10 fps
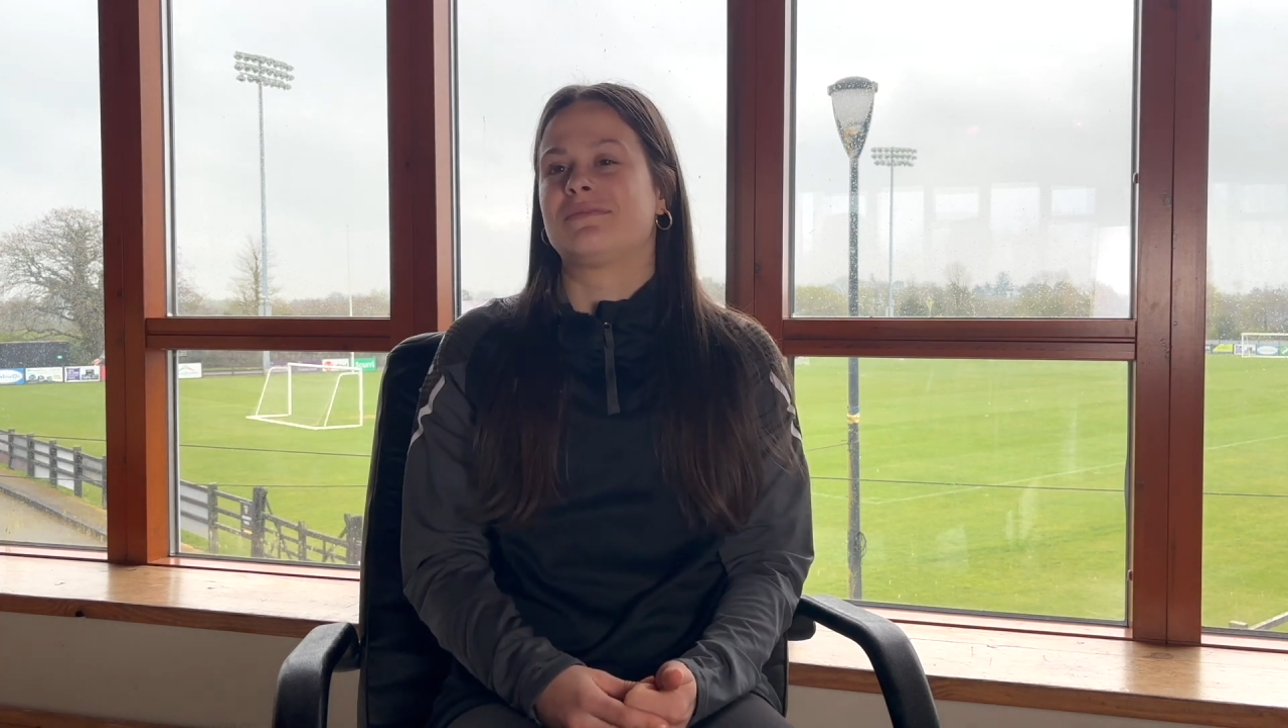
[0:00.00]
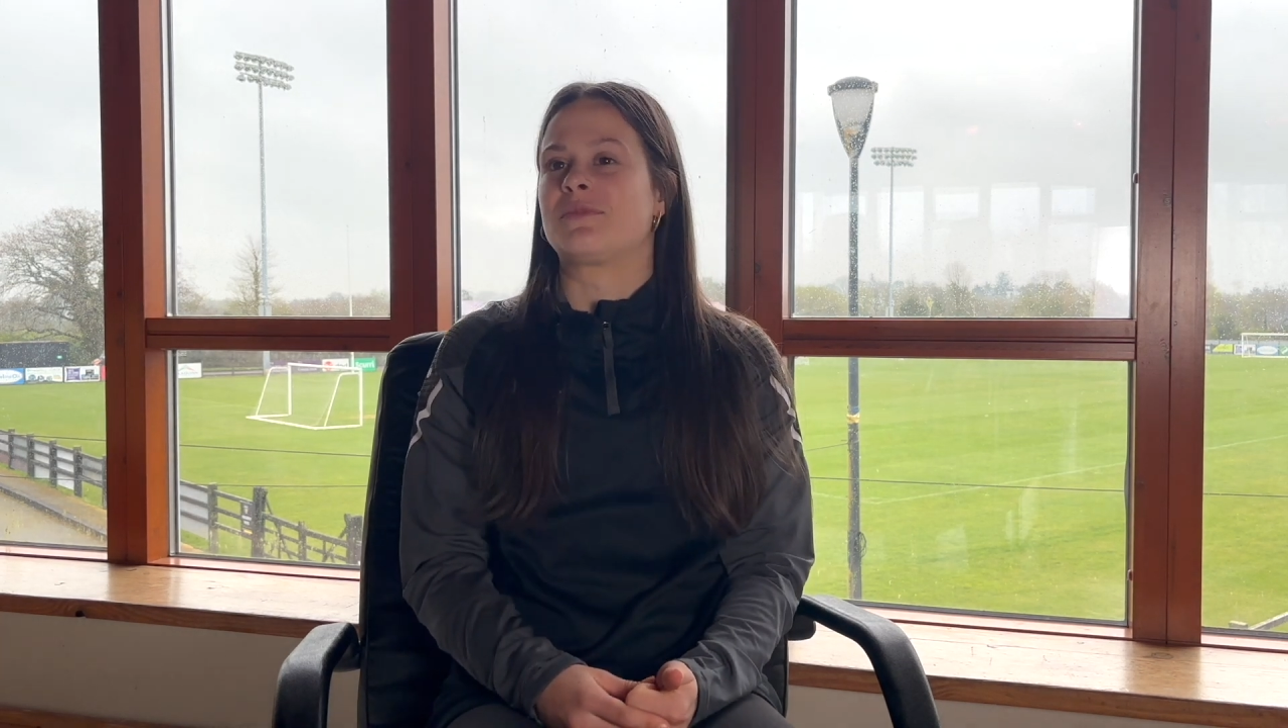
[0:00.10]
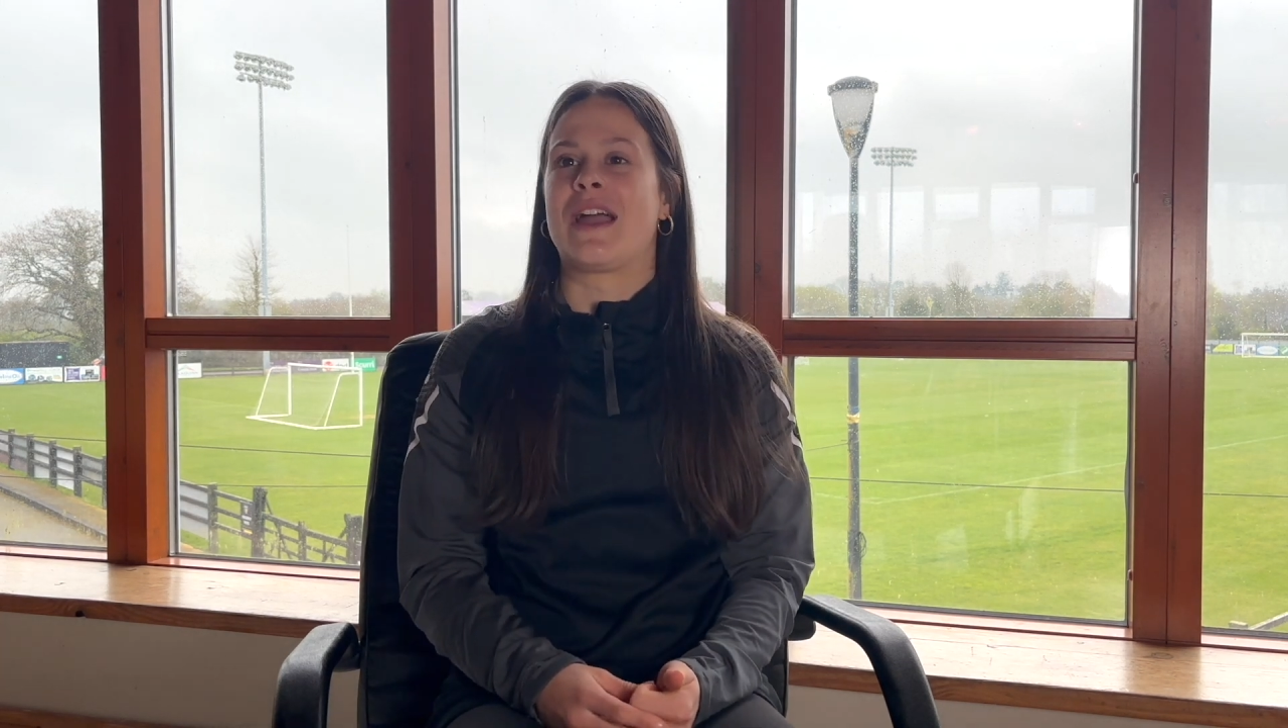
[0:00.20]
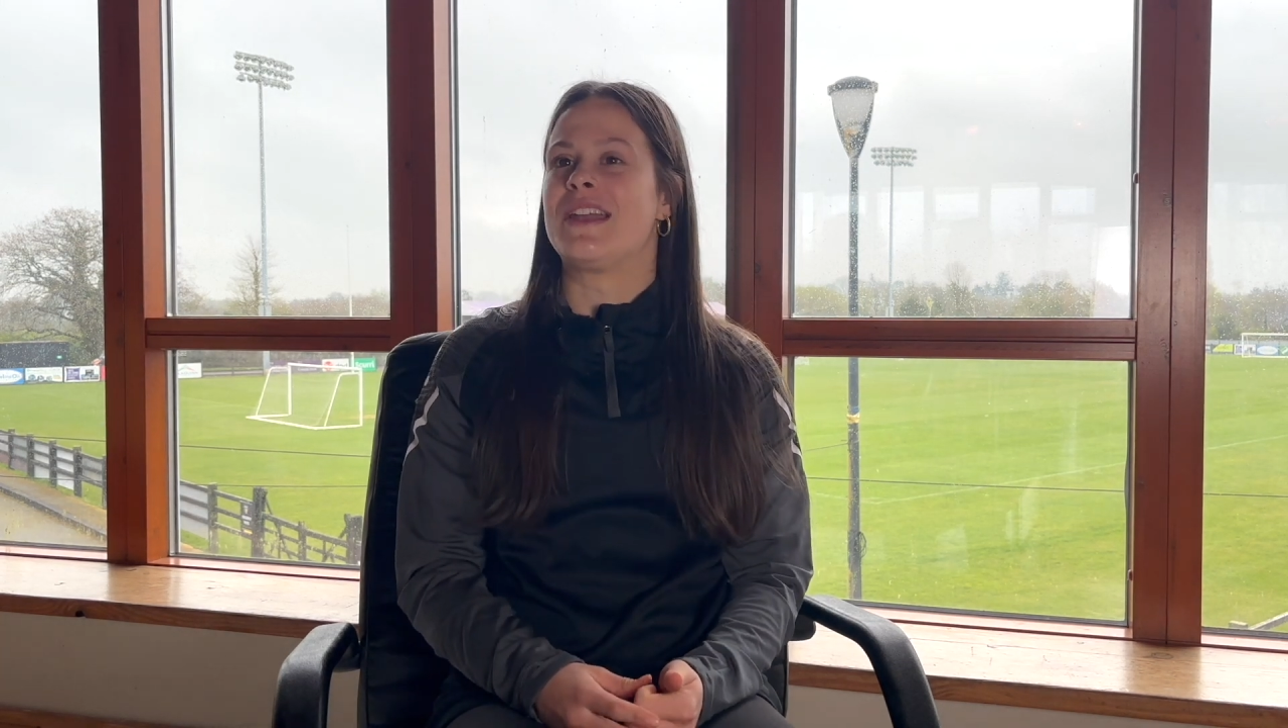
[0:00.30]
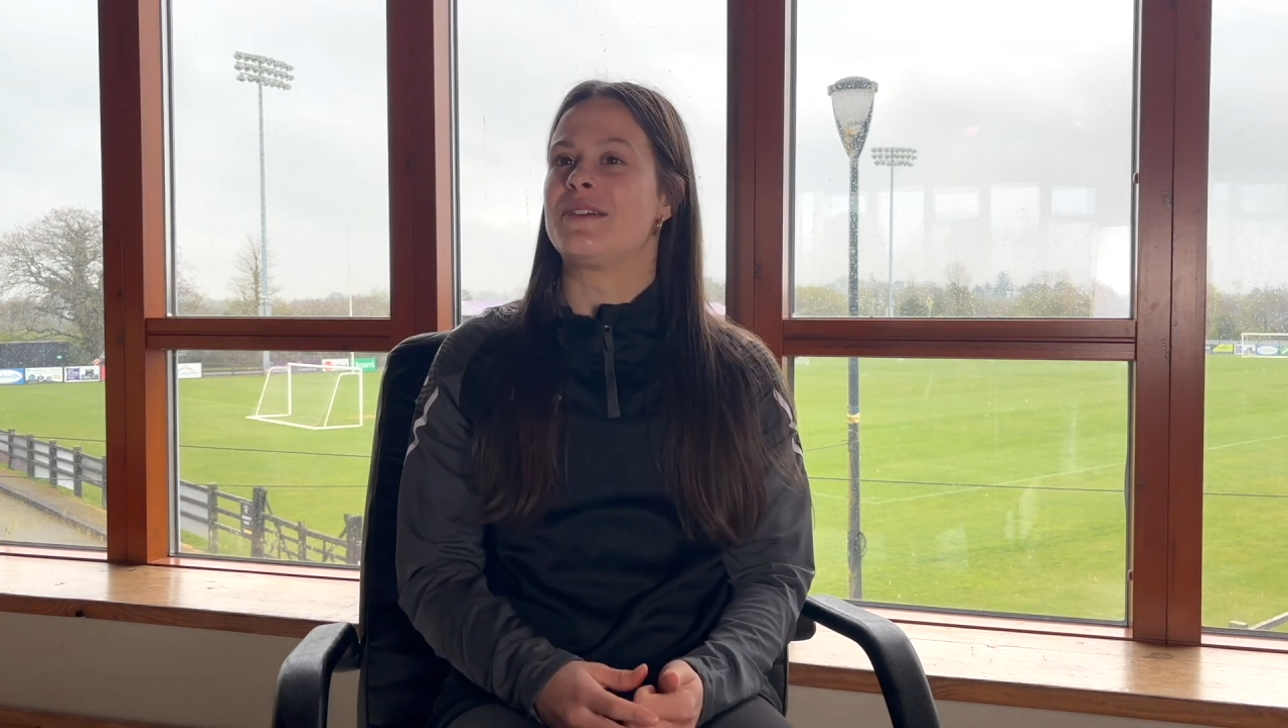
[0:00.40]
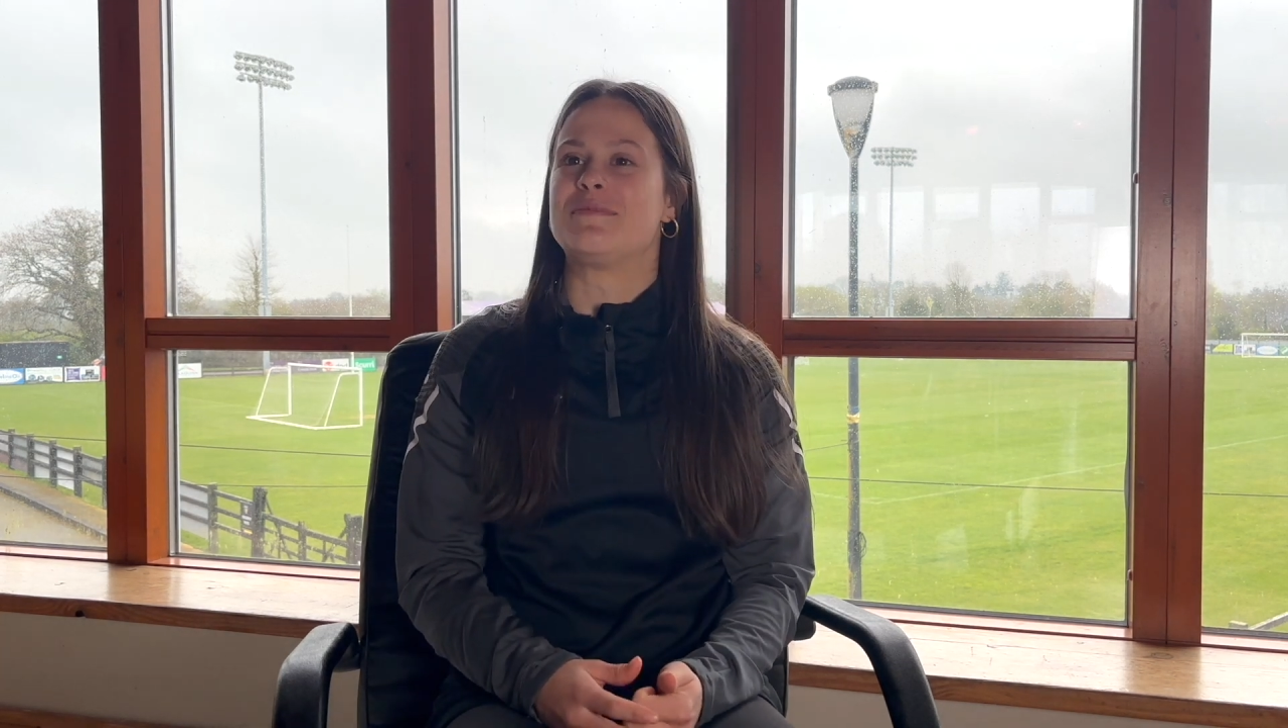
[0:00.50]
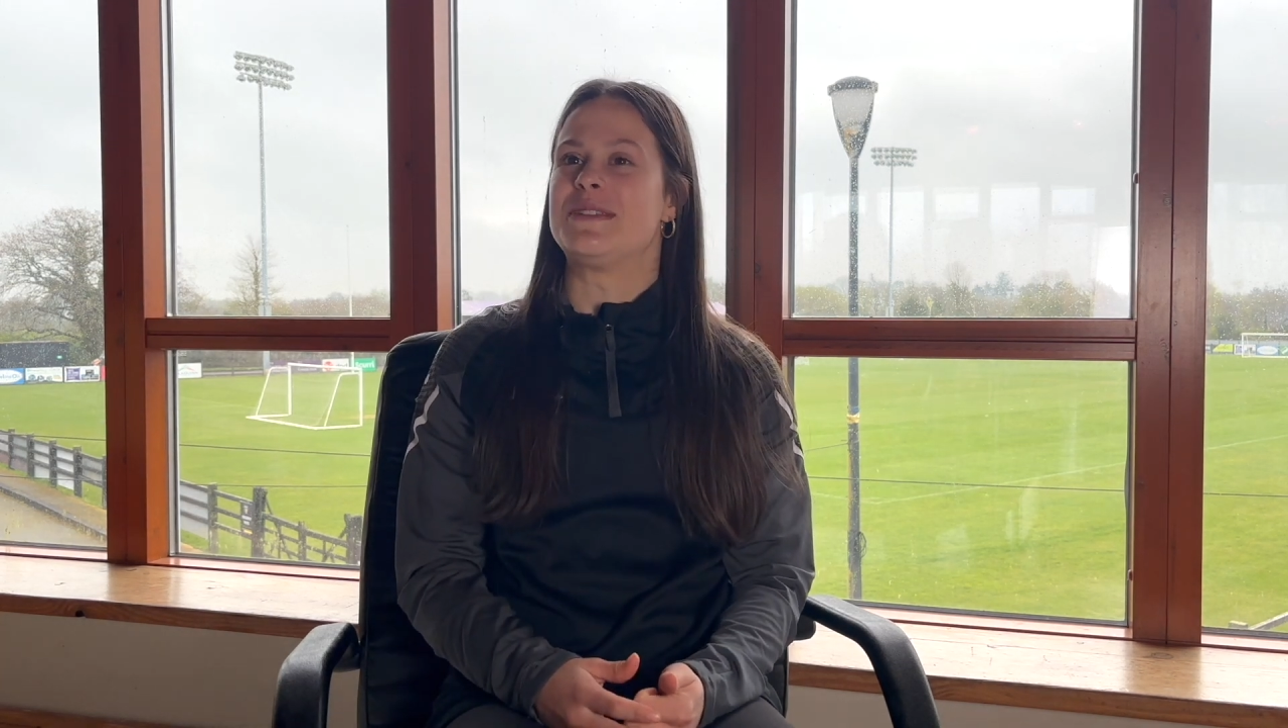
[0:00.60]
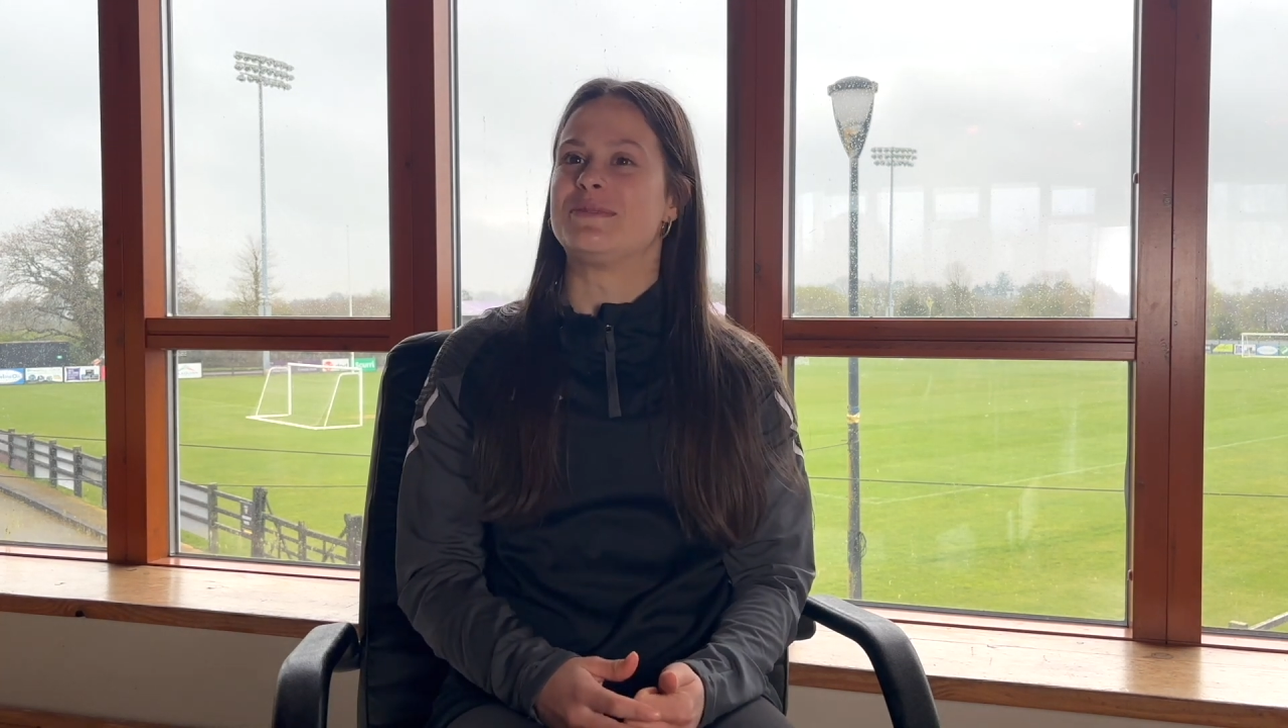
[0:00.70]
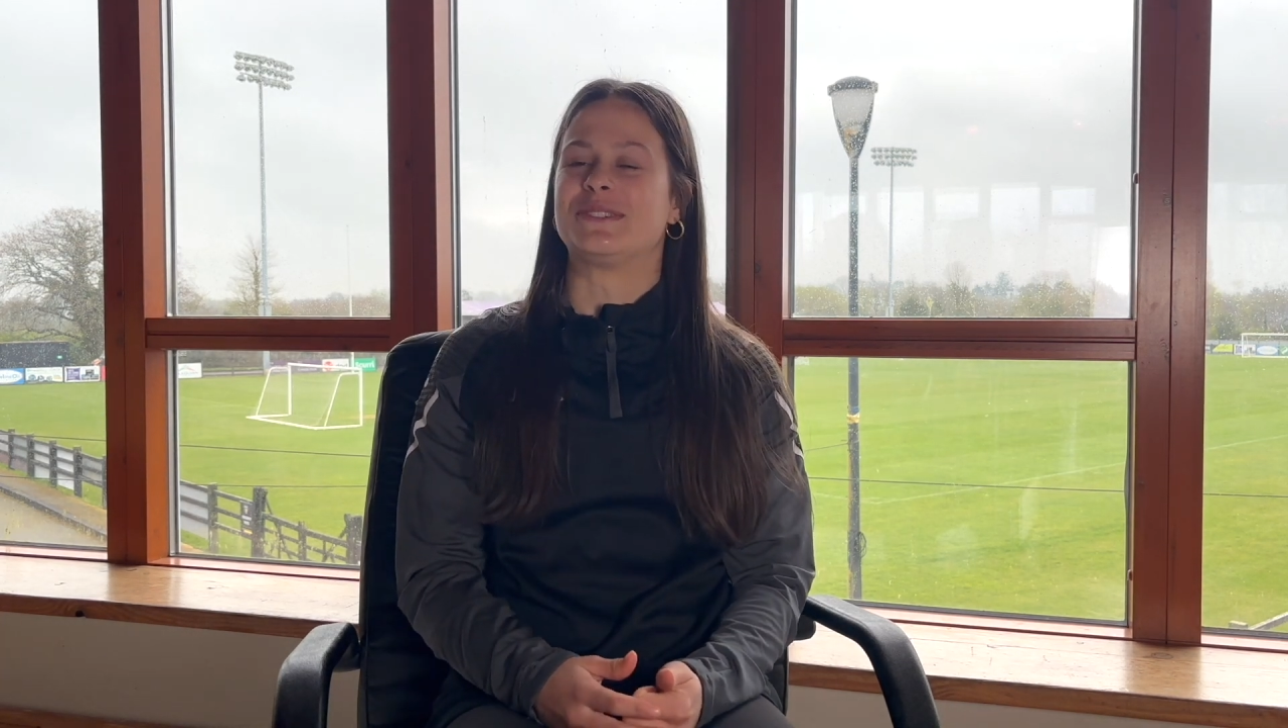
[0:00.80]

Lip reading: random people